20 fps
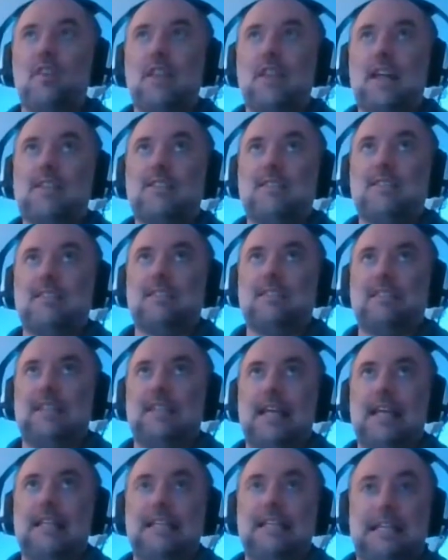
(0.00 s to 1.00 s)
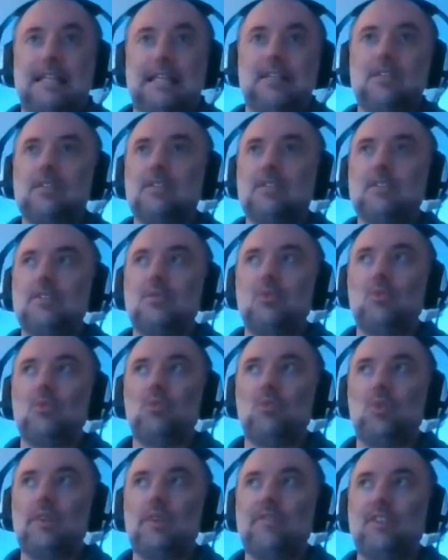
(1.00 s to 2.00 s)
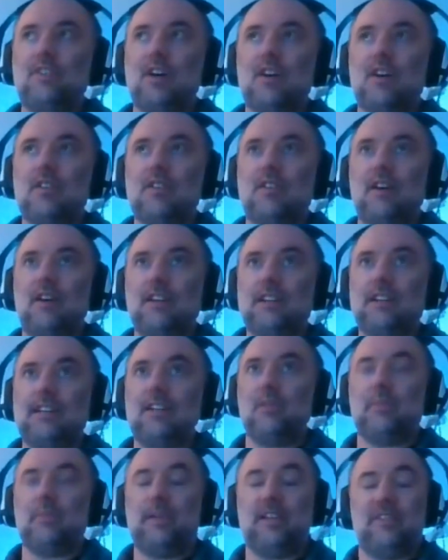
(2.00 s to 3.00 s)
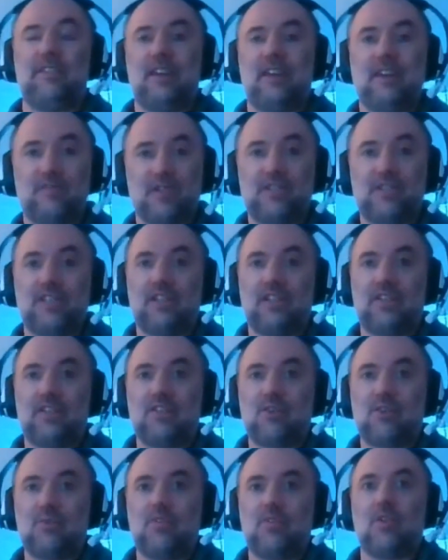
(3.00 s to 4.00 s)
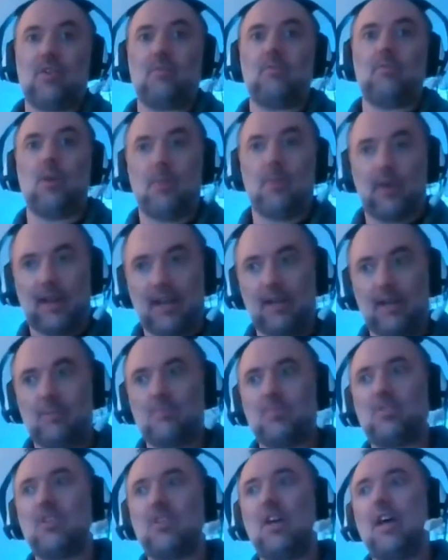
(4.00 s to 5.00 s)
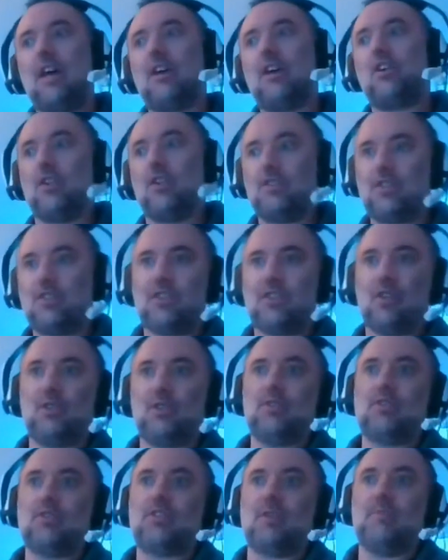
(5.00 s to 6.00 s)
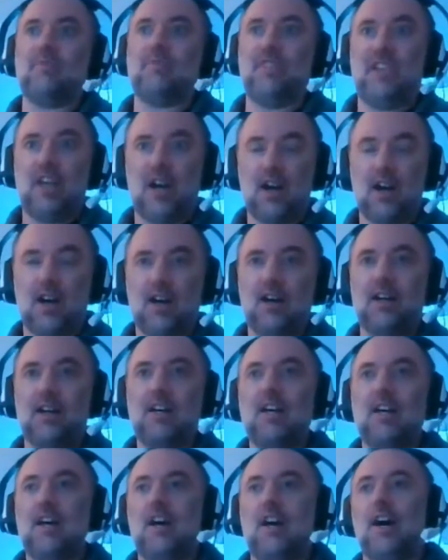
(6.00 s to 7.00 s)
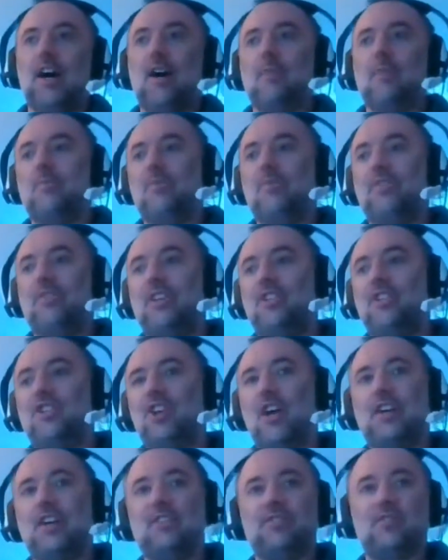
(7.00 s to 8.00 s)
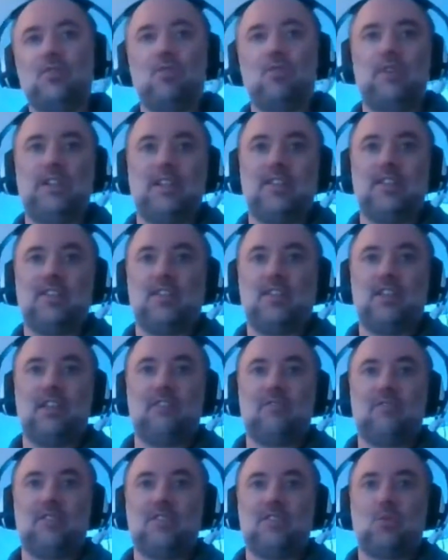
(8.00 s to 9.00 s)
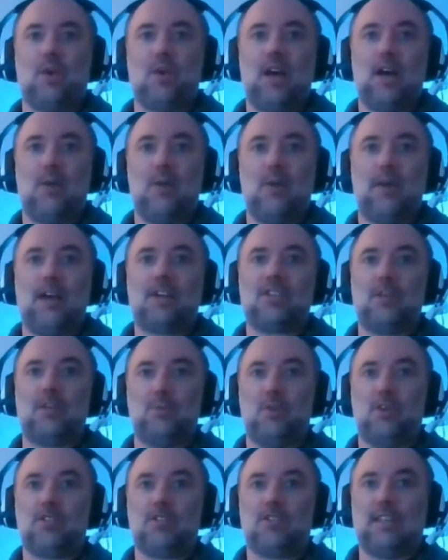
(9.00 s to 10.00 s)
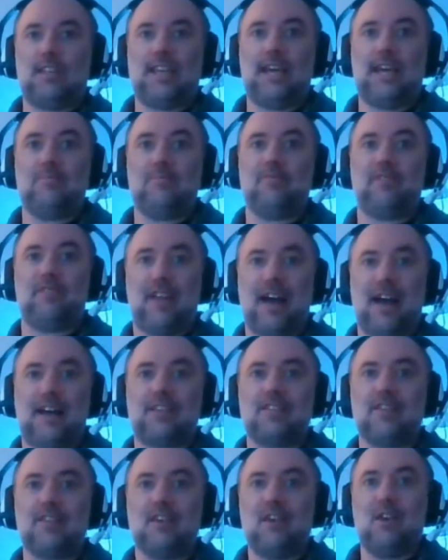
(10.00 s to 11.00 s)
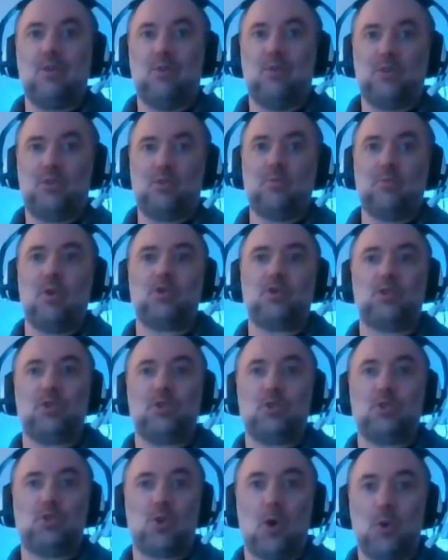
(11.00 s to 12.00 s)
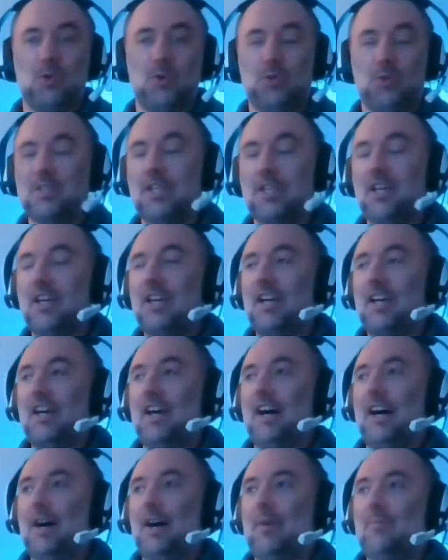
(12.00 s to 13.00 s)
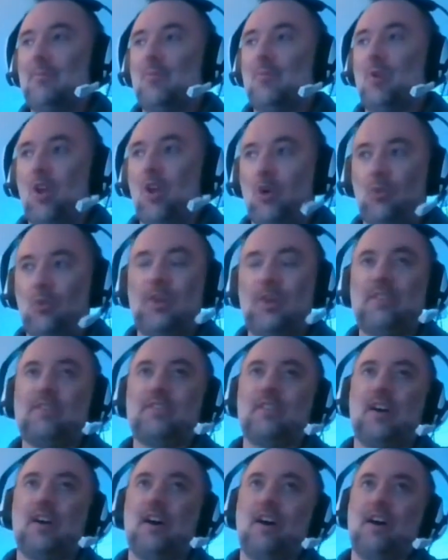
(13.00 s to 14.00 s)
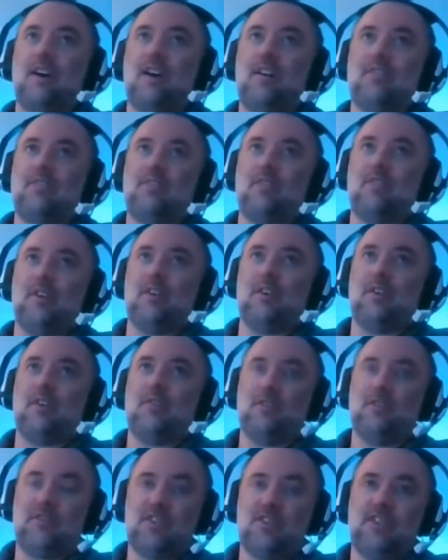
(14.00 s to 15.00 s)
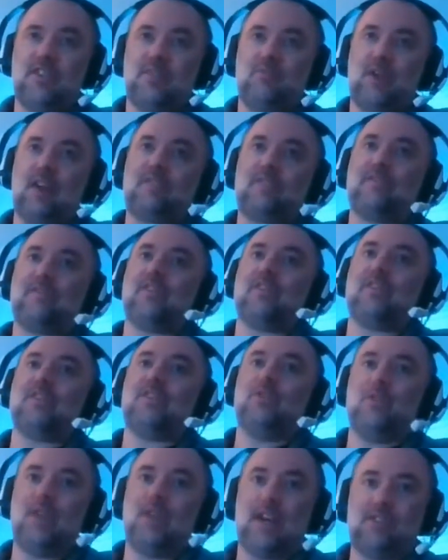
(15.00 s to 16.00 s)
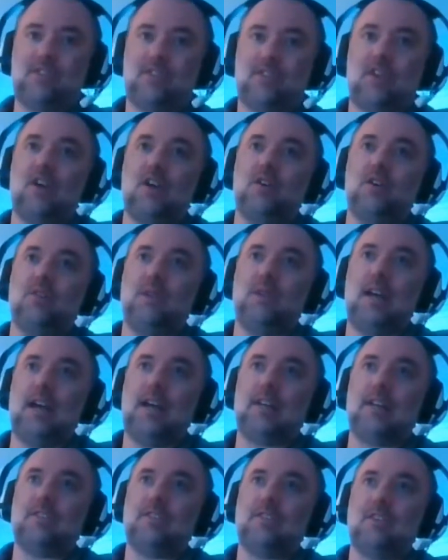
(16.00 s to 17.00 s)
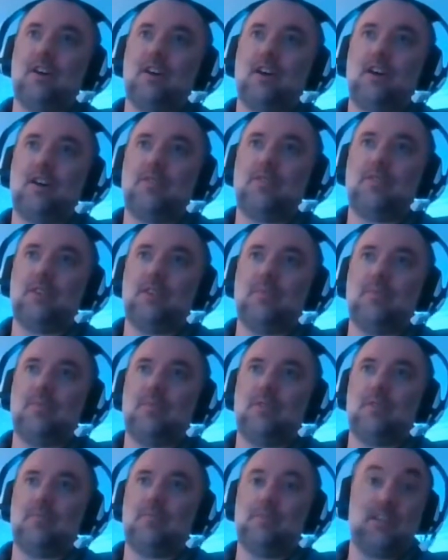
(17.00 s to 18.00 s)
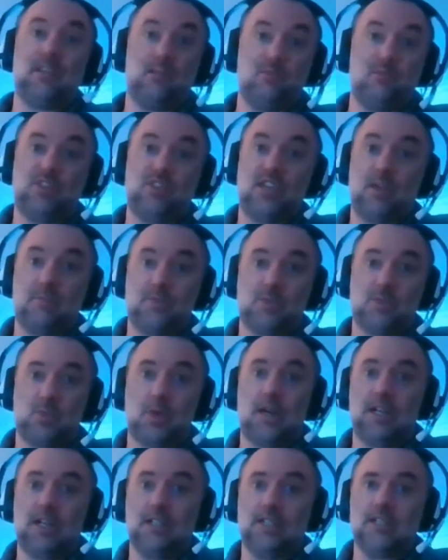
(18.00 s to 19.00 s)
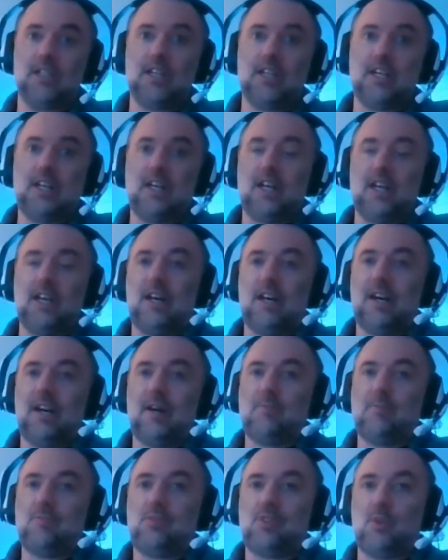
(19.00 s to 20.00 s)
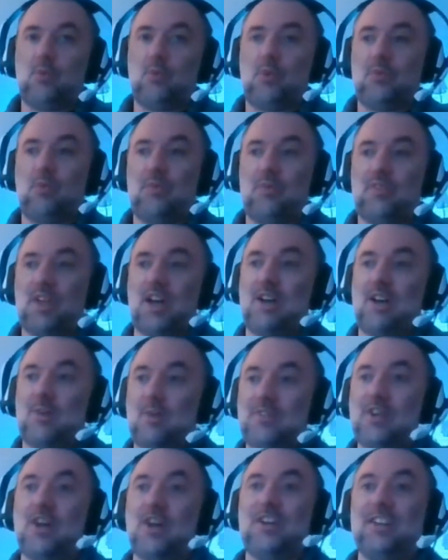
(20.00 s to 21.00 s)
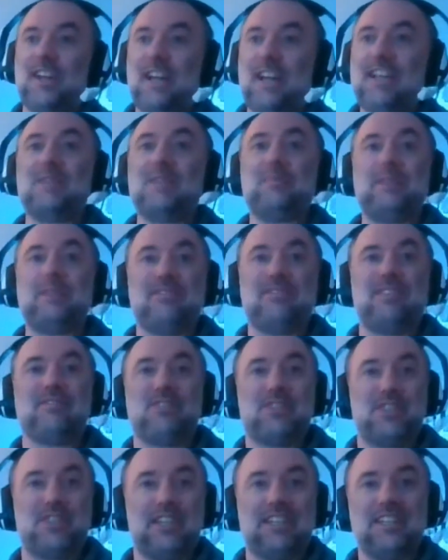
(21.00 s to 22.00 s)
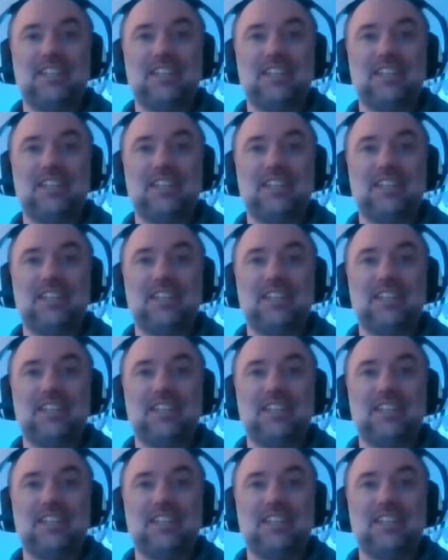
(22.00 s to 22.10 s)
last 10 years, we've done a little bit of everything. So we've done mobile games, console, some VR, the giant screen in Centenary Square. We actually worked on a game for that, which was motion controlled, along with the University of Bradford, UNESCO, and the Media Museum as well. So we've done a little bit of everything.